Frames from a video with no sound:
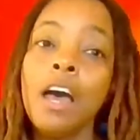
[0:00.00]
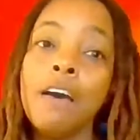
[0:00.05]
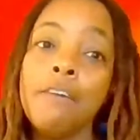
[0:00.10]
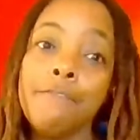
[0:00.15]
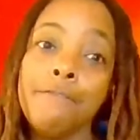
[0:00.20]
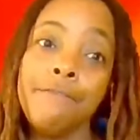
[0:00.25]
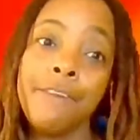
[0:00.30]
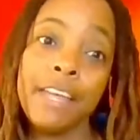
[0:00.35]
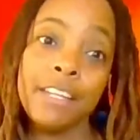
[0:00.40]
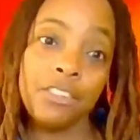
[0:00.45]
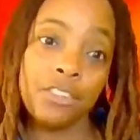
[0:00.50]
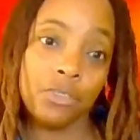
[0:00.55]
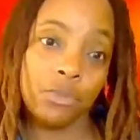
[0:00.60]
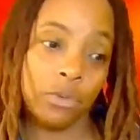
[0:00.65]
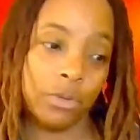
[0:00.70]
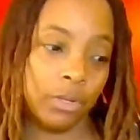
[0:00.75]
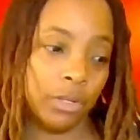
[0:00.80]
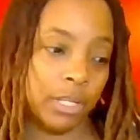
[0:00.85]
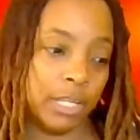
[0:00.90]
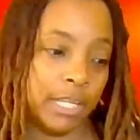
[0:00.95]

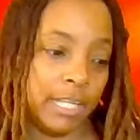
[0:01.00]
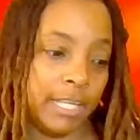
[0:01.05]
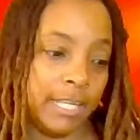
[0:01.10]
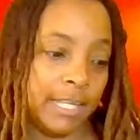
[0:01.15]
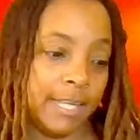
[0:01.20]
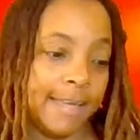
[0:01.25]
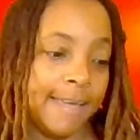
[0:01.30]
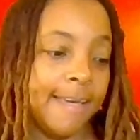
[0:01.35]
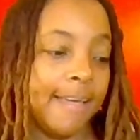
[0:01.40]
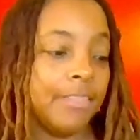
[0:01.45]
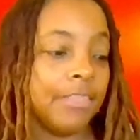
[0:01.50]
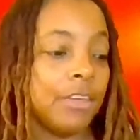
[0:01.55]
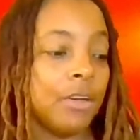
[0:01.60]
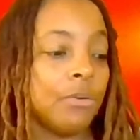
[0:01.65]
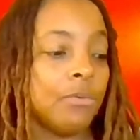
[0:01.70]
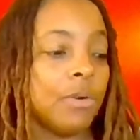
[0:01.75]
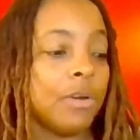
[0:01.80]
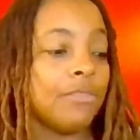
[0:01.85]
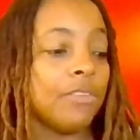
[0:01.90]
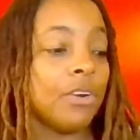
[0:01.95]
Eventually,
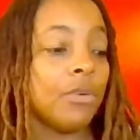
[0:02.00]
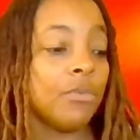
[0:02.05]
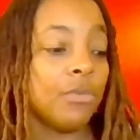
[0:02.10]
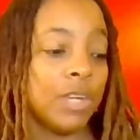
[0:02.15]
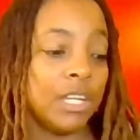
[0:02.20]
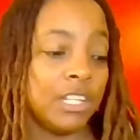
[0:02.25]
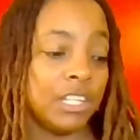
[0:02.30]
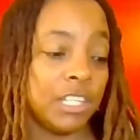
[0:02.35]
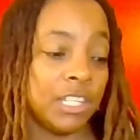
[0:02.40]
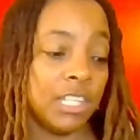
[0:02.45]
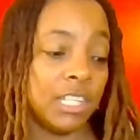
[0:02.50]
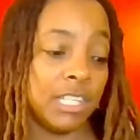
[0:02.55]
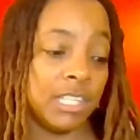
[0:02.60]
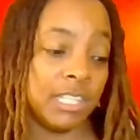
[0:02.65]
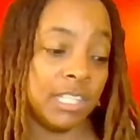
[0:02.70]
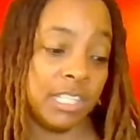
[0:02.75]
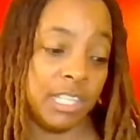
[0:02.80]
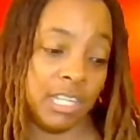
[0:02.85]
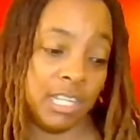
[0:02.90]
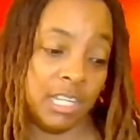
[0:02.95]
the river reached the
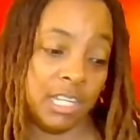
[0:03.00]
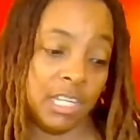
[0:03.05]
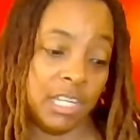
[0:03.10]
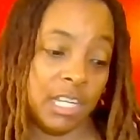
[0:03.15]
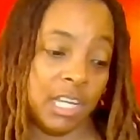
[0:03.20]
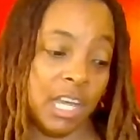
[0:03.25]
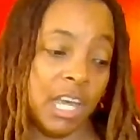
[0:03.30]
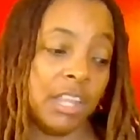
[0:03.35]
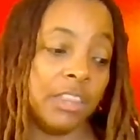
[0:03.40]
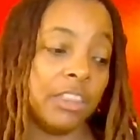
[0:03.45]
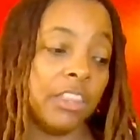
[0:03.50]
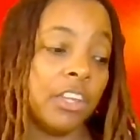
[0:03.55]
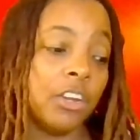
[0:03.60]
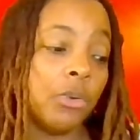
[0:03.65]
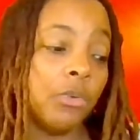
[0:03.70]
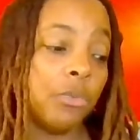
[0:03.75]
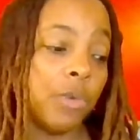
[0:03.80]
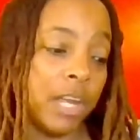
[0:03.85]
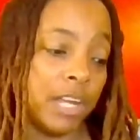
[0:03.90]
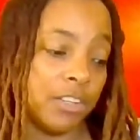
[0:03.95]
sea, and
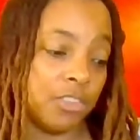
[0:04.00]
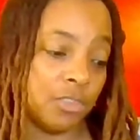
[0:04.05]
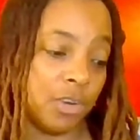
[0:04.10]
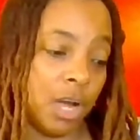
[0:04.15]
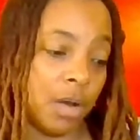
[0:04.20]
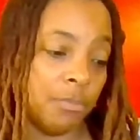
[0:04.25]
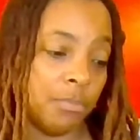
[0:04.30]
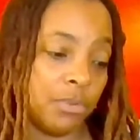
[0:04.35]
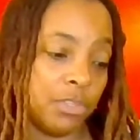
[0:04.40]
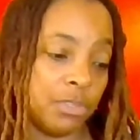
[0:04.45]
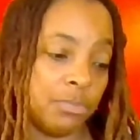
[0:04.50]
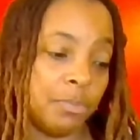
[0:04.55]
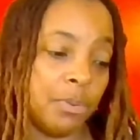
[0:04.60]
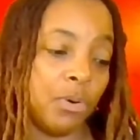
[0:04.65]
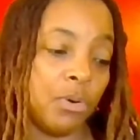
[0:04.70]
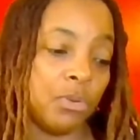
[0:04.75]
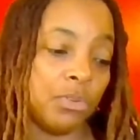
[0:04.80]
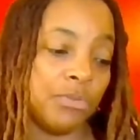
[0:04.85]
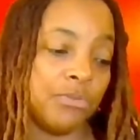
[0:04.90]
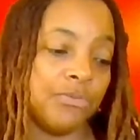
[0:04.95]
little raindrop was
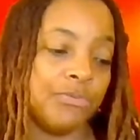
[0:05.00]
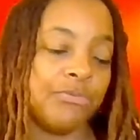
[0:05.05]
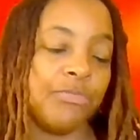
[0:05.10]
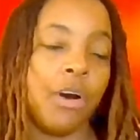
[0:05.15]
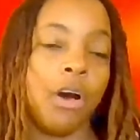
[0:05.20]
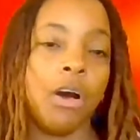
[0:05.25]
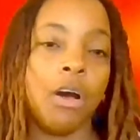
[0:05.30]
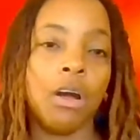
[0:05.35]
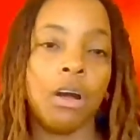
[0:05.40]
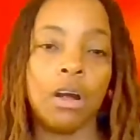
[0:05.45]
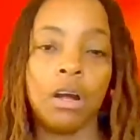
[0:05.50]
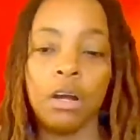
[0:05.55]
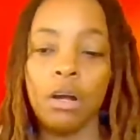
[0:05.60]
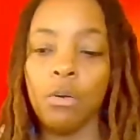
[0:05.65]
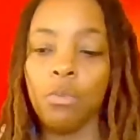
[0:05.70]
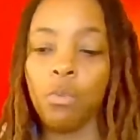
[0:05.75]
pulled far